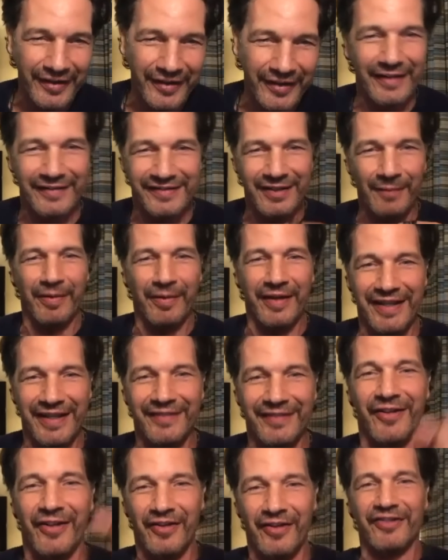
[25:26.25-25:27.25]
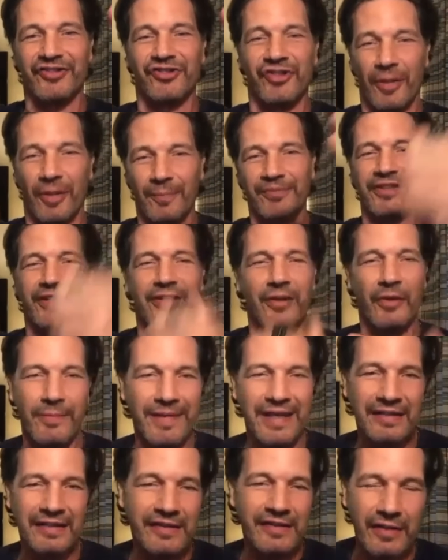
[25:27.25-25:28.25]
You had somebody in there that jumps, you know what I
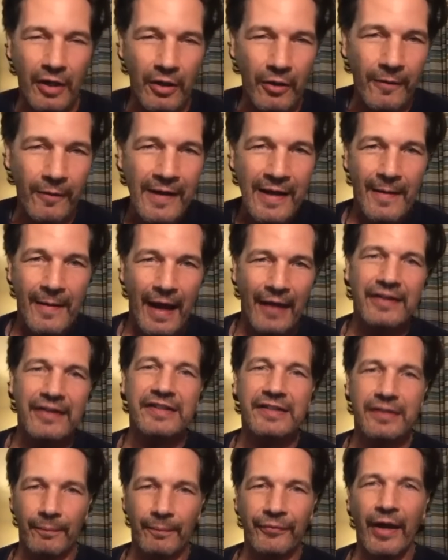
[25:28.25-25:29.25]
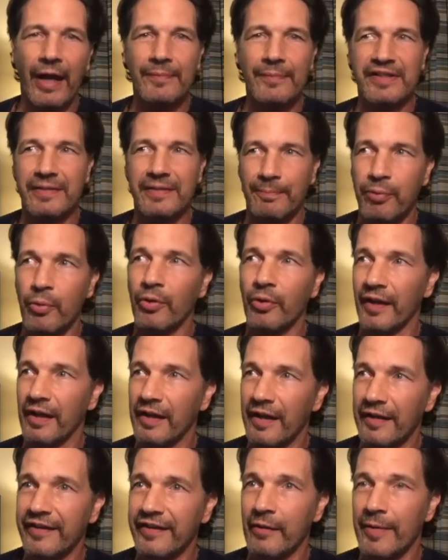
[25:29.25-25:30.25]
mean? So I think sometimes it's important to
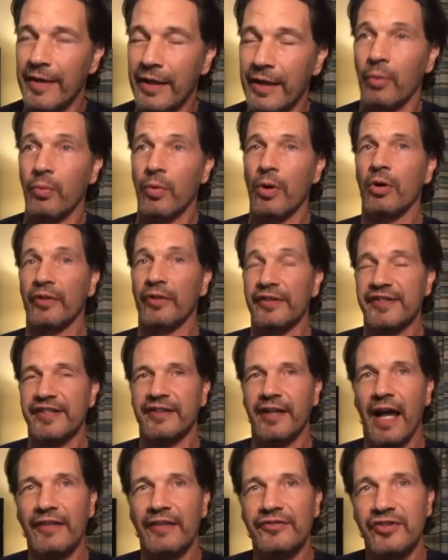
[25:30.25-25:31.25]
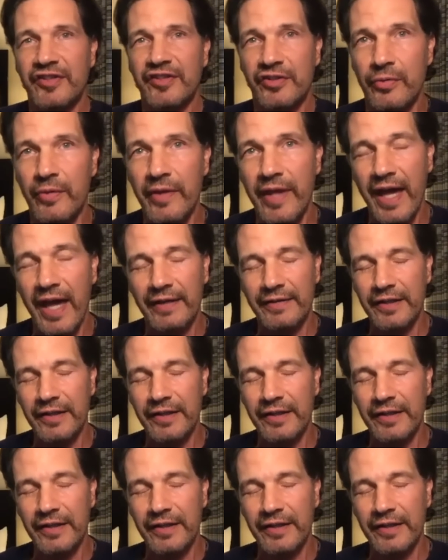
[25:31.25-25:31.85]
let everybody go, whoa, did Scott just do that?